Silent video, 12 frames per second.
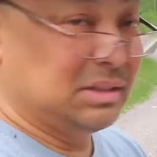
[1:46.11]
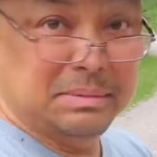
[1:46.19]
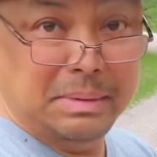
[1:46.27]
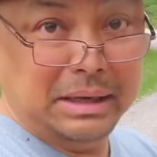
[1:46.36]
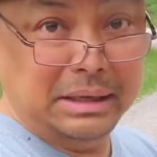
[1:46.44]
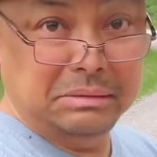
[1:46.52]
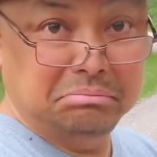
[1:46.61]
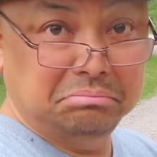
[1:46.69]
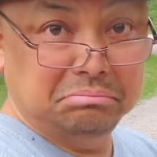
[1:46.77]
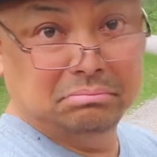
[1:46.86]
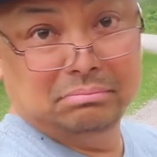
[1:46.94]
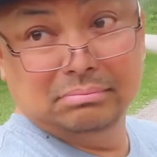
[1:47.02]
That's about it.
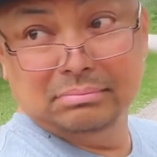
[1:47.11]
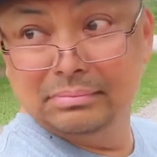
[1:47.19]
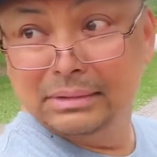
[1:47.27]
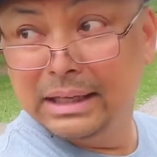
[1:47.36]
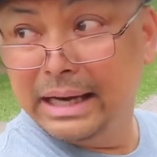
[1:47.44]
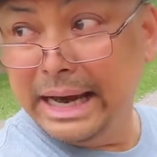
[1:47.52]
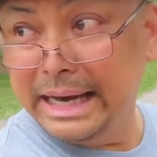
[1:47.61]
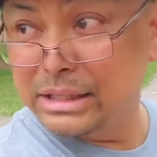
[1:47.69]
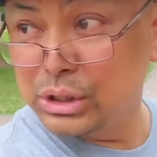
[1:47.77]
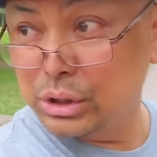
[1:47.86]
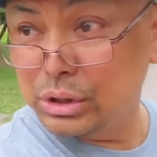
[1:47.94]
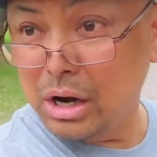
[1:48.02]

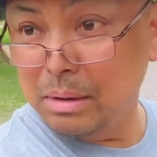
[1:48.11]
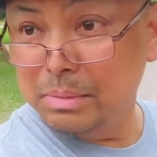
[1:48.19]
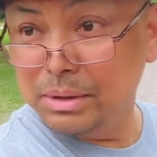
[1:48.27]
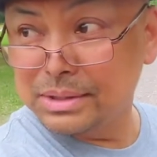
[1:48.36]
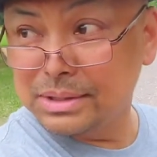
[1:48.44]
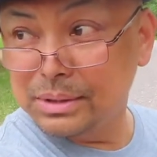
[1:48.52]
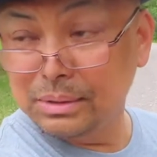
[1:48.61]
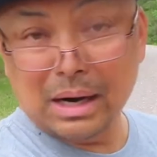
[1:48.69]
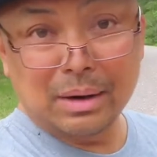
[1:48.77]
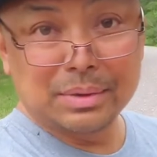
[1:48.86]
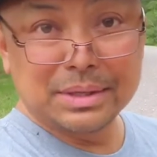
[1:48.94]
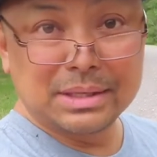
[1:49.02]
It took almost two
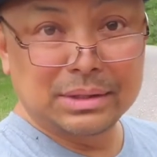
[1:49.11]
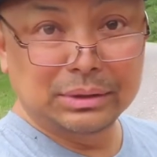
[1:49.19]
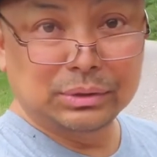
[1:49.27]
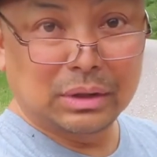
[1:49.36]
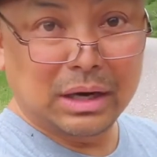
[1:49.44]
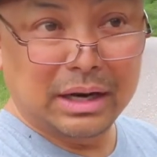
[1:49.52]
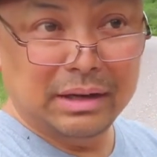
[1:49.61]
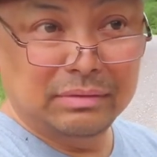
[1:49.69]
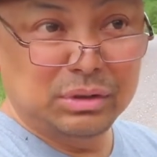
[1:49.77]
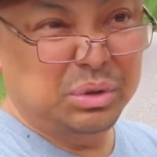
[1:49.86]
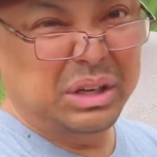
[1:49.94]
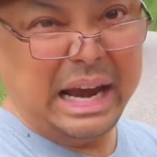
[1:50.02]
hours to
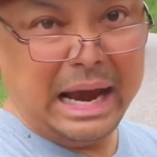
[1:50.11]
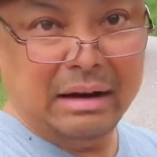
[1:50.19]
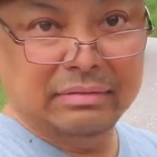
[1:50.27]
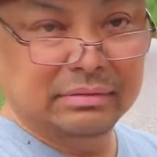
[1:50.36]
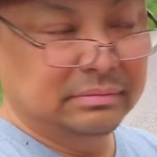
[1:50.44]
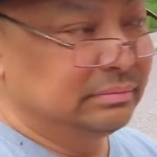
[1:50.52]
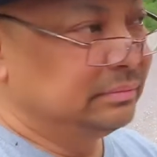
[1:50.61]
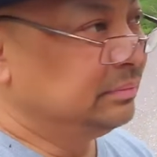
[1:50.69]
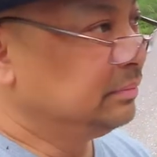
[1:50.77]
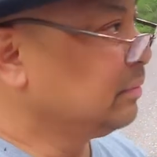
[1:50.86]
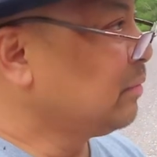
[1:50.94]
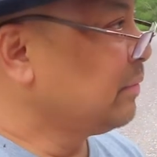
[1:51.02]
drive, two and a half,
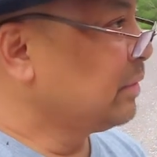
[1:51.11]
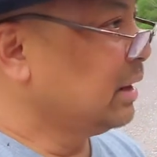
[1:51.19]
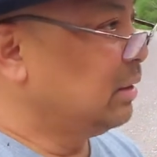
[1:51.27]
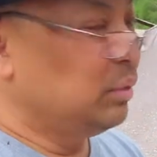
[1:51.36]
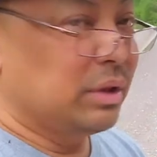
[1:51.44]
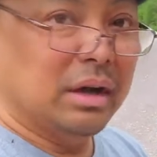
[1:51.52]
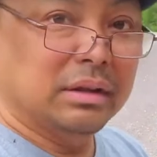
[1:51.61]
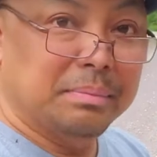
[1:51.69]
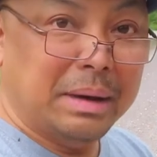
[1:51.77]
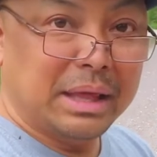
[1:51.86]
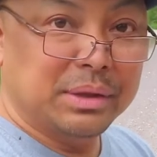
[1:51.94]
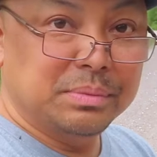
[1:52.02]
with all the
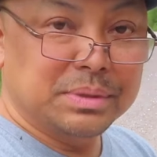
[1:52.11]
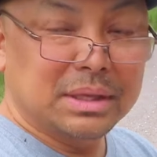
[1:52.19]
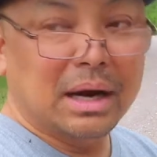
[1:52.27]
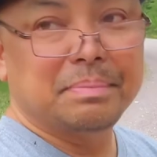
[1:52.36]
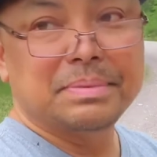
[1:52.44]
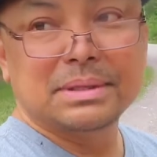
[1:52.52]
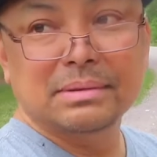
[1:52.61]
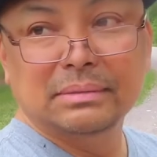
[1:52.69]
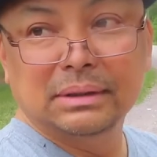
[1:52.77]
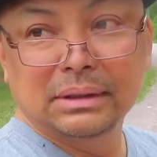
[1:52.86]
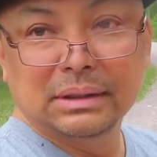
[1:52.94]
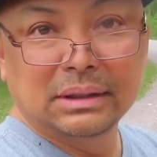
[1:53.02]
bathroom stops,
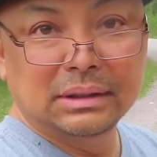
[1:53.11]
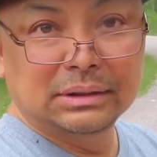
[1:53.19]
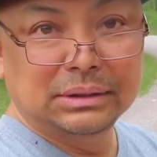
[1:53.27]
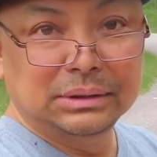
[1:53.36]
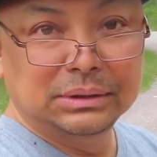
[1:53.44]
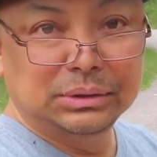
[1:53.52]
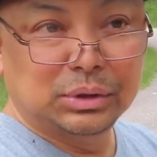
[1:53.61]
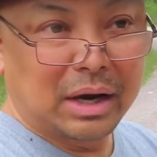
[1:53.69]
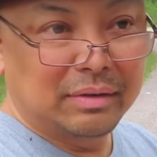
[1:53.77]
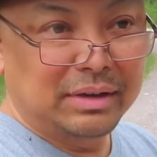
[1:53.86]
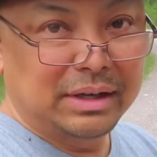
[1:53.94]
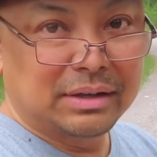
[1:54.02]
to
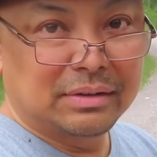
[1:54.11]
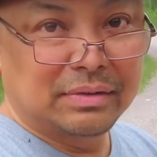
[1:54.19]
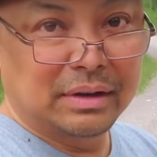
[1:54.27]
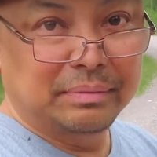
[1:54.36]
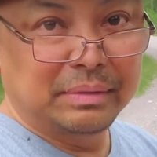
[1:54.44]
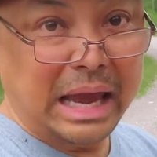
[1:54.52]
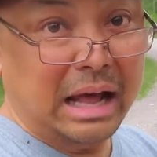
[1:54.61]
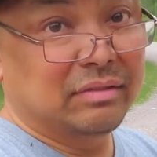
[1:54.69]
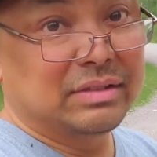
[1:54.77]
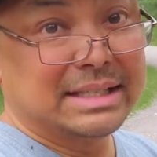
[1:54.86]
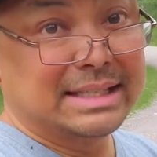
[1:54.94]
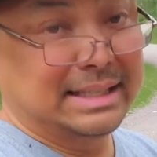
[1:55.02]
drive here from
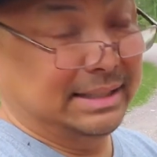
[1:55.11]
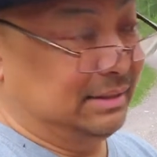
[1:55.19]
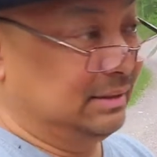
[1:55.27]
Galveston.